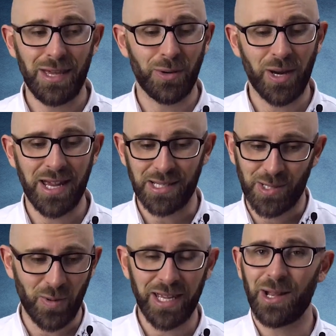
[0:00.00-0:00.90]
Either way,
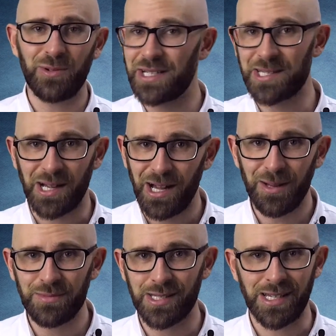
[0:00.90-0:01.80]
swinging one's
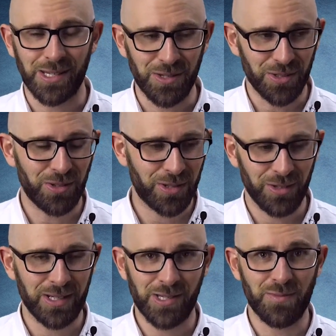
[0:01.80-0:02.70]
arms is not
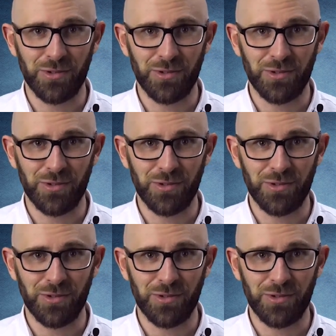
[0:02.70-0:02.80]
going to